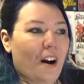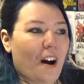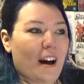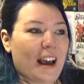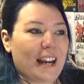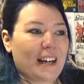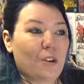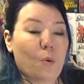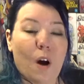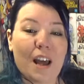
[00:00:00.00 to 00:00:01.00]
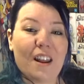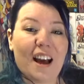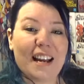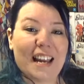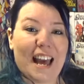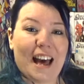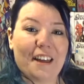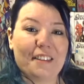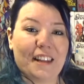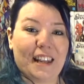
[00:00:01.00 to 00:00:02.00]
I quite like
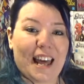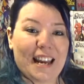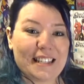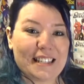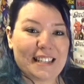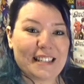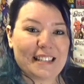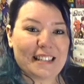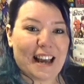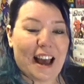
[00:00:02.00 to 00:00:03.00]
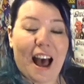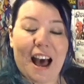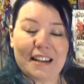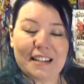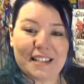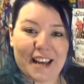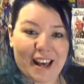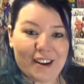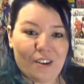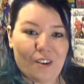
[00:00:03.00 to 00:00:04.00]
how the laces are
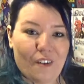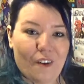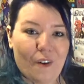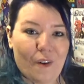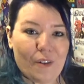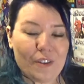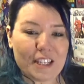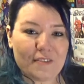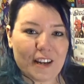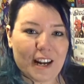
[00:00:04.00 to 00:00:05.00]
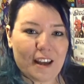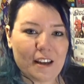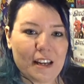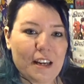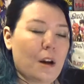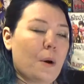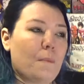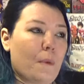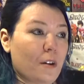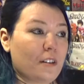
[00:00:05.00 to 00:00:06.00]
undone on this figure.
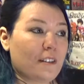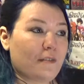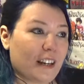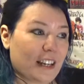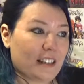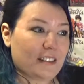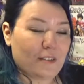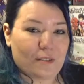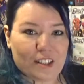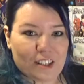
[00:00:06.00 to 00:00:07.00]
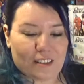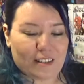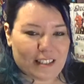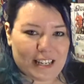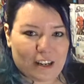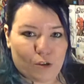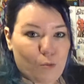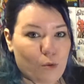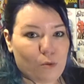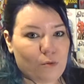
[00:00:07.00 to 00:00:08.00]
Most figures you'll just see a
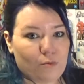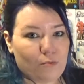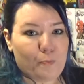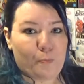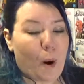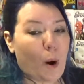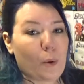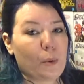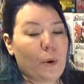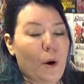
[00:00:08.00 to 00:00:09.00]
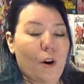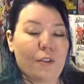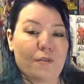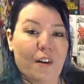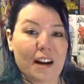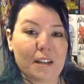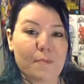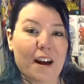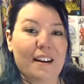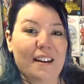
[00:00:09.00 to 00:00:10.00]
normal bow on the front,
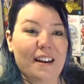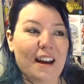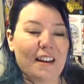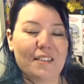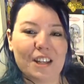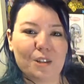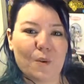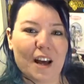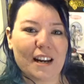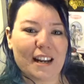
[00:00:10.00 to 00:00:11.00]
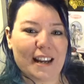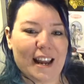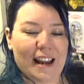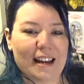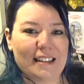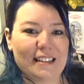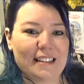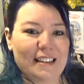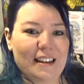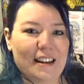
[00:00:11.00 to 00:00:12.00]
but this one, it
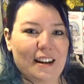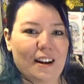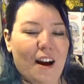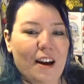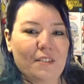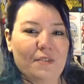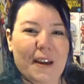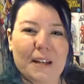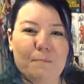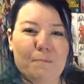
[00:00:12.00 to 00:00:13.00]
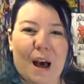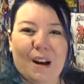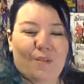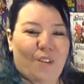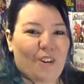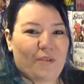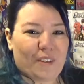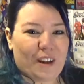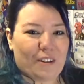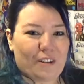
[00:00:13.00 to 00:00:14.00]
has kind of that punk rock
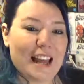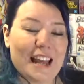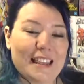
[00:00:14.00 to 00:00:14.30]
feel.